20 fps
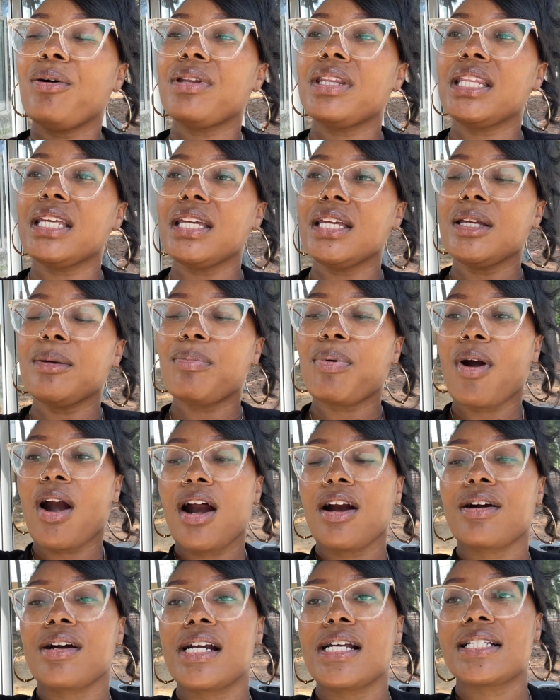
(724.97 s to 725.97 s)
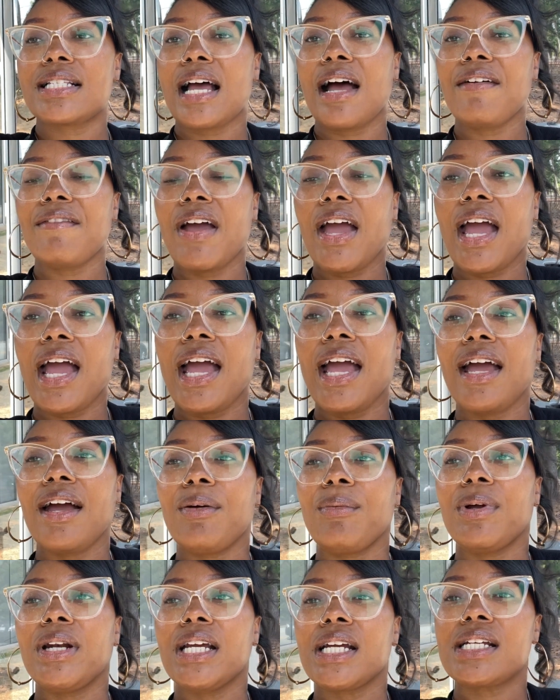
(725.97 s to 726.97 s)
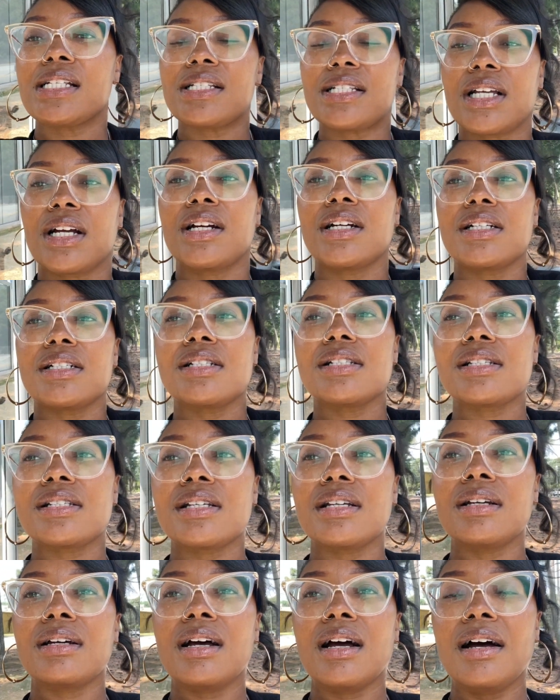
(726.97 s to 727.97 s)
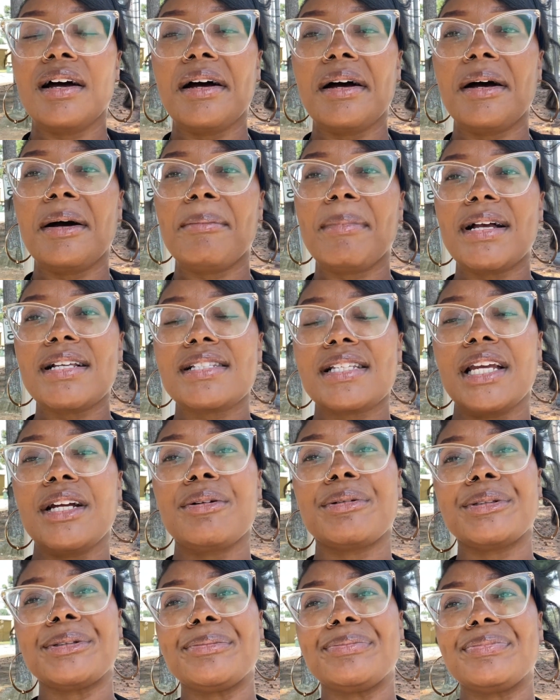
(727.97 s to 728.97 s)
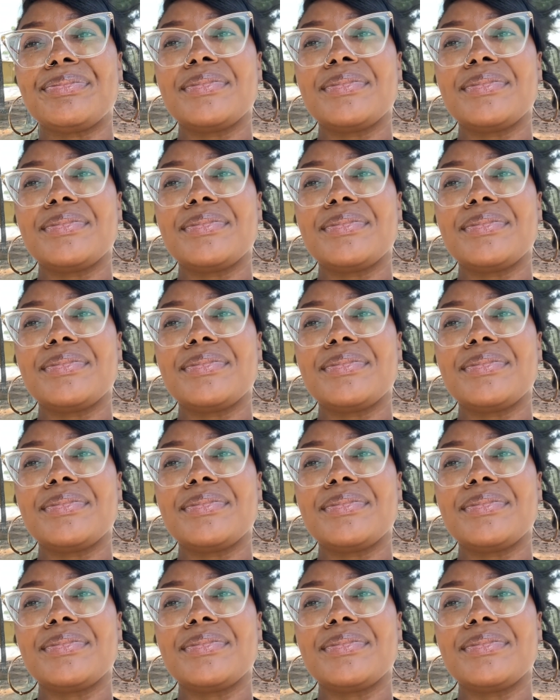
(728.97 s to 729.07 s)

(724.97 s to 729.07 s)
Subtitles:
the progress I've had when it concerns my sacral.